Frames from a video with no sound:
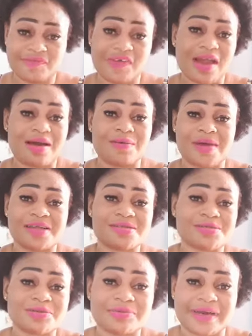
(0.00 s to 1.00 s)
Fair and White
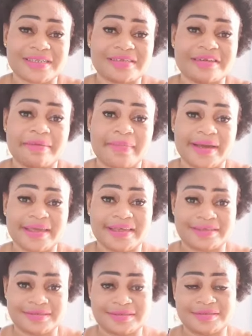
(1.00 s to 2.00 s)
So White in the
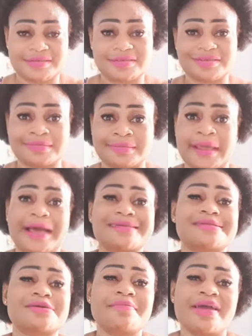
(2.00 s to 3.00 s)
market. There are
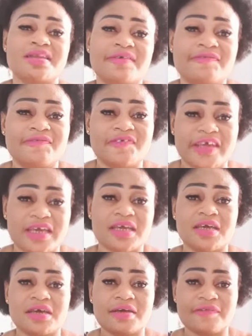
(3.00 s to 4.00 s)
so many
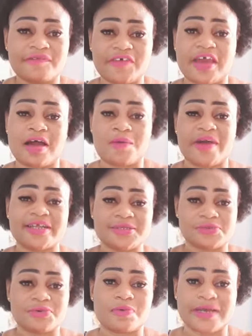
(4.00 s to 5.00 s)
fake Fair and White
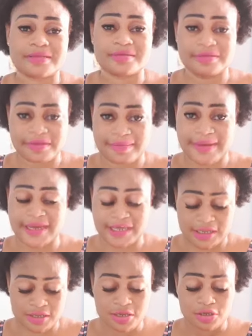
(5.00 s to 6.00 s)
So White in the
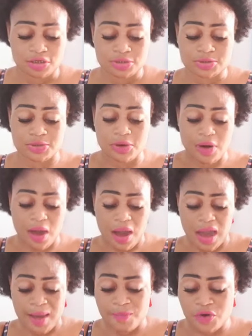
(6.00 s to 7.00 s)
market. So
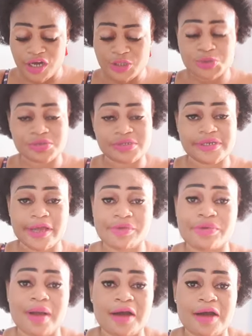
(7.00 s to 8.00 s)
I'm going to tell
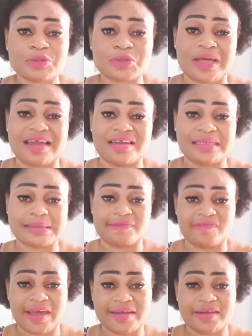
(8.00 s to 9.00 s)
you how to
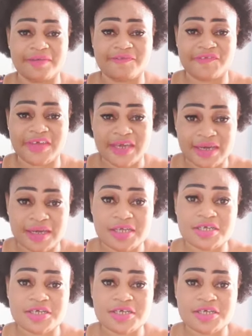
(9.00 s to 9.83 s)
identify the fake